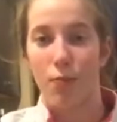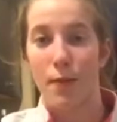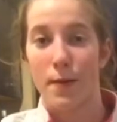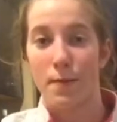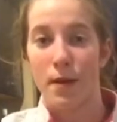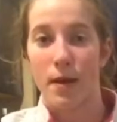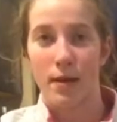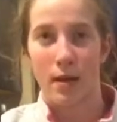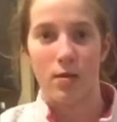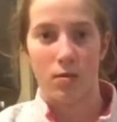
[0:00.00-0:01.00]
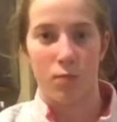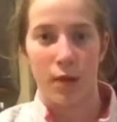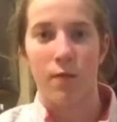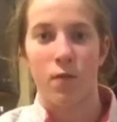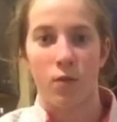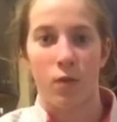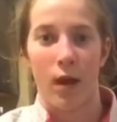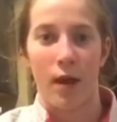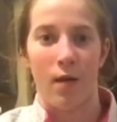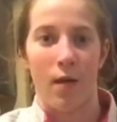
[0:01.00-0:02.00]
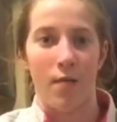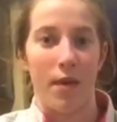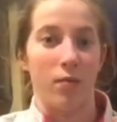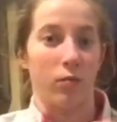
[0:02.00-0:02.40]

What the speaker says: you get pretty big, and you're big for a while,